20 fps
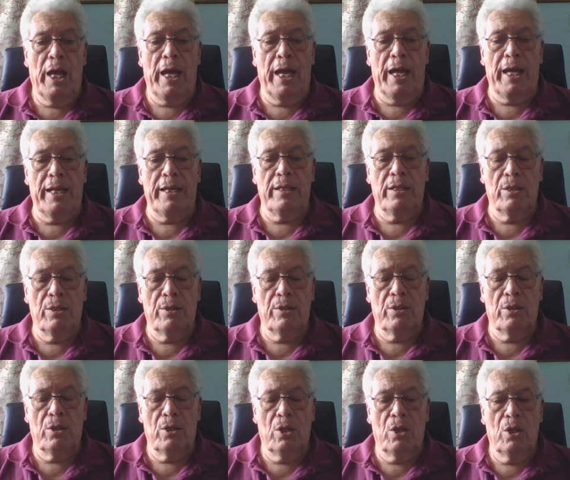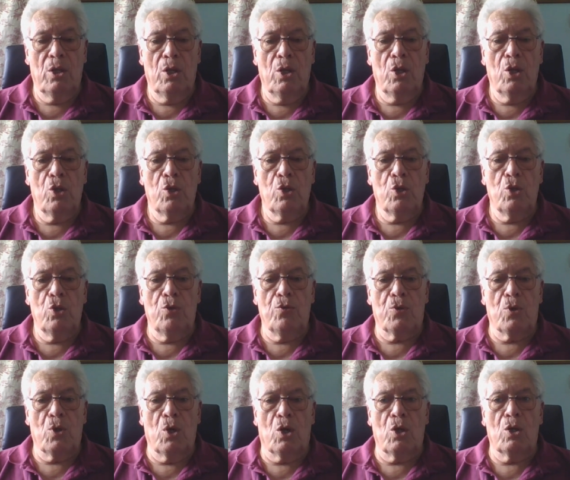And
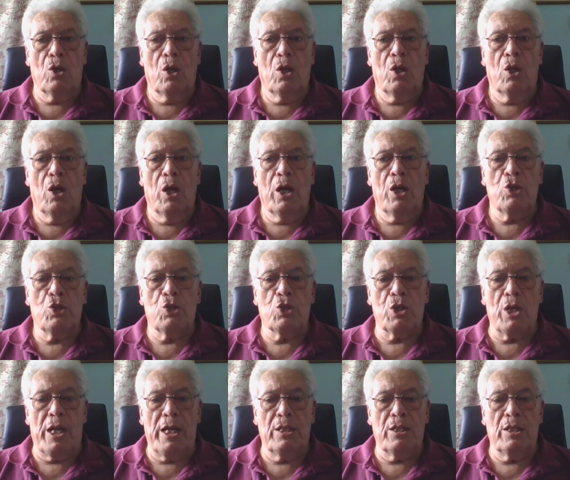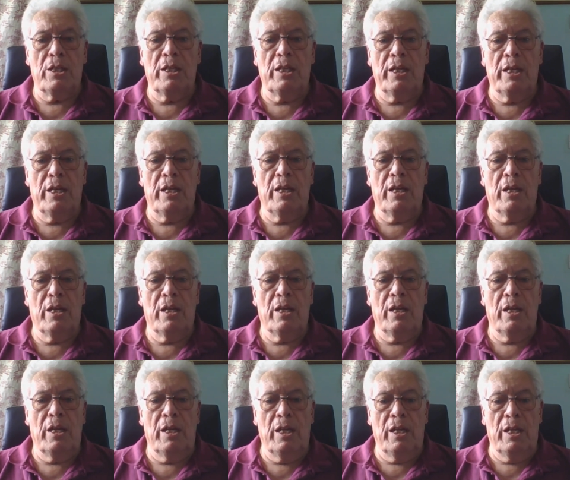you've got a chandelier
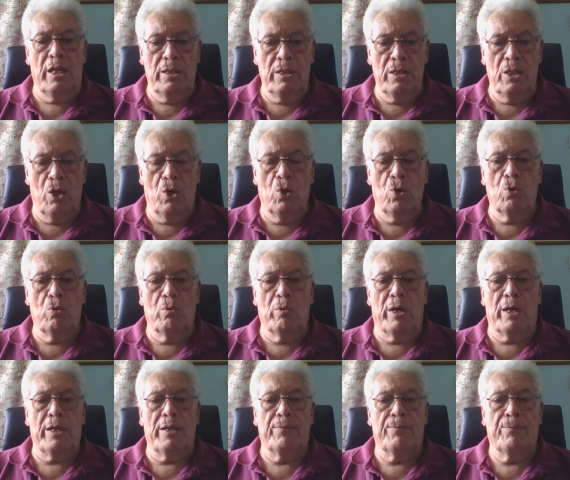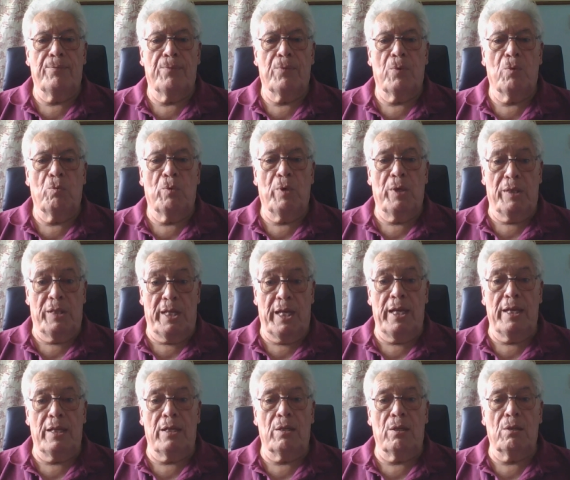in the hallway with
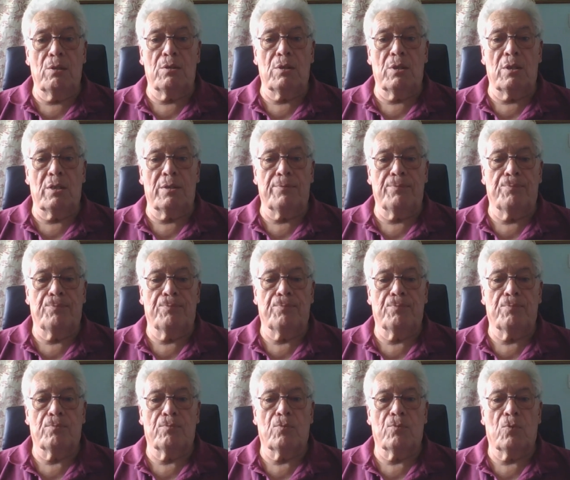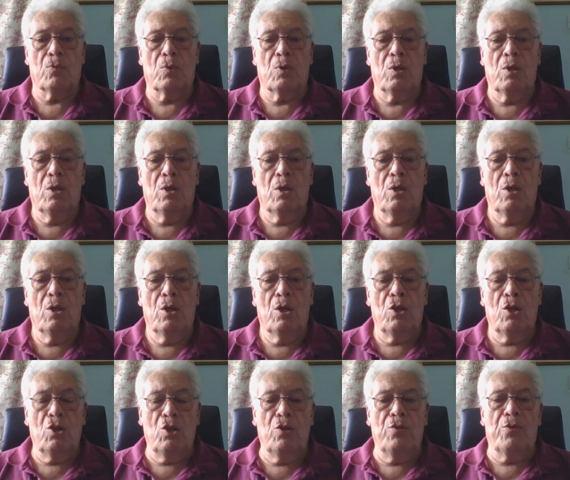candles in it.
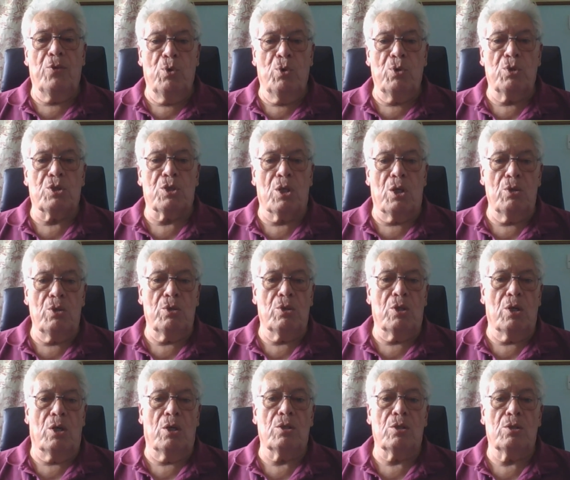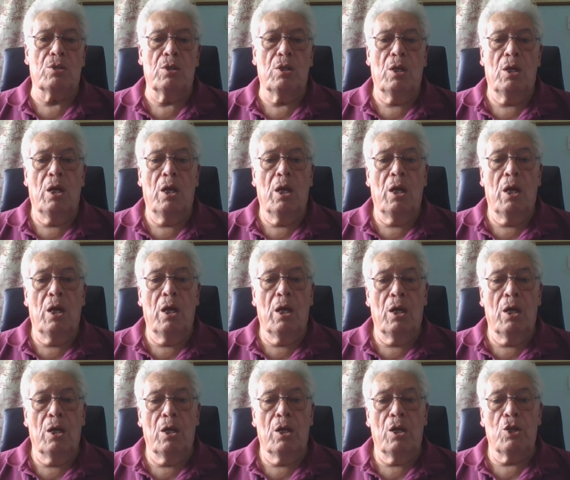And you've also got
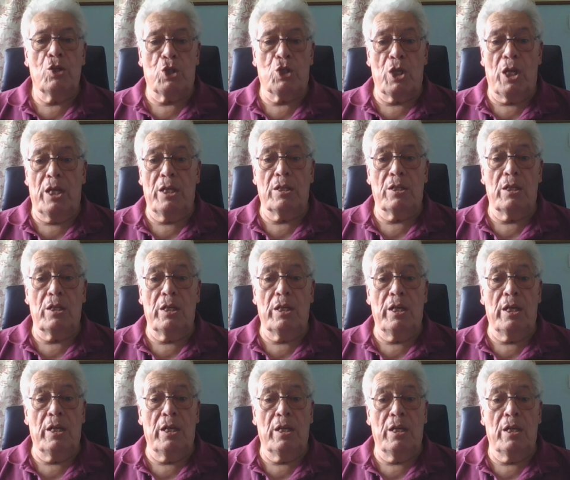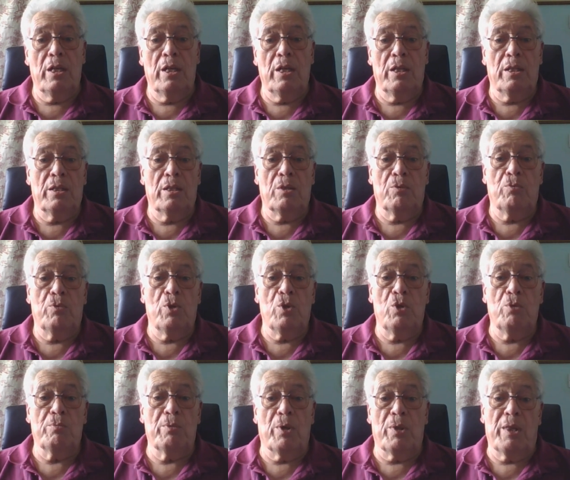a chandelier in the
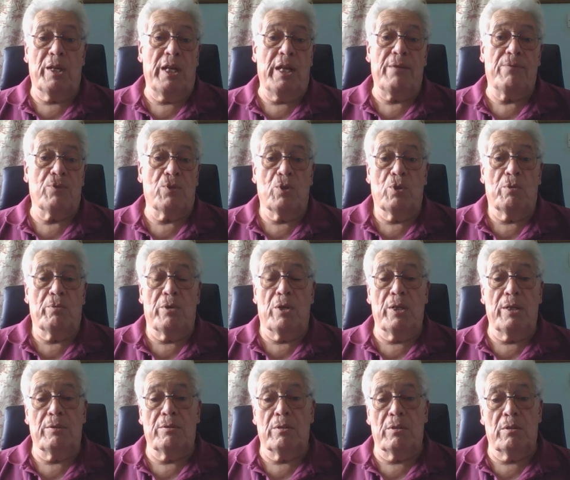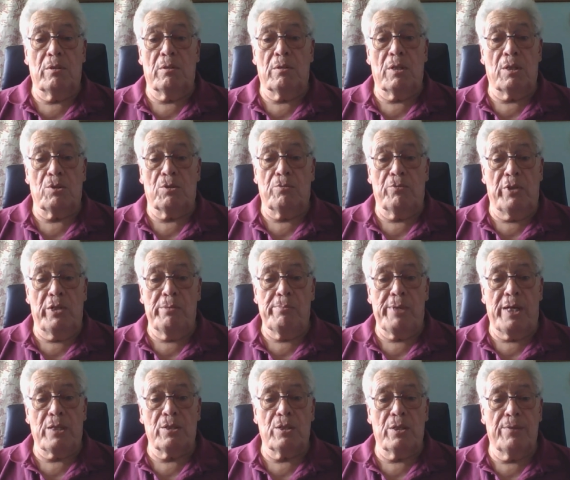room on the left or the right, doesn't really
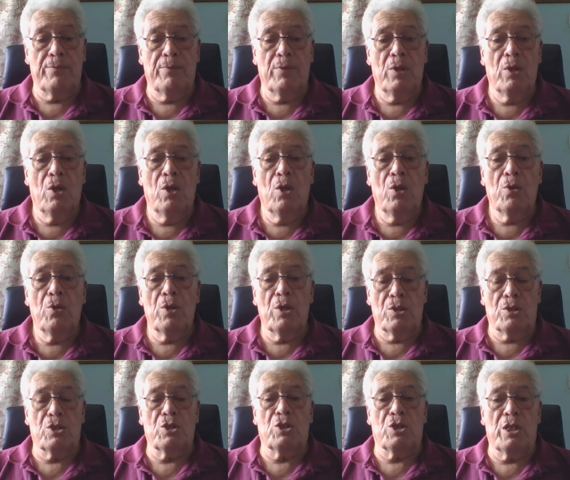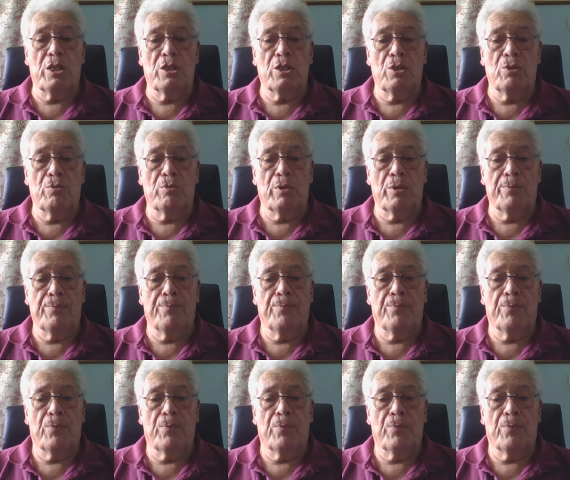matter. That's the sitting room.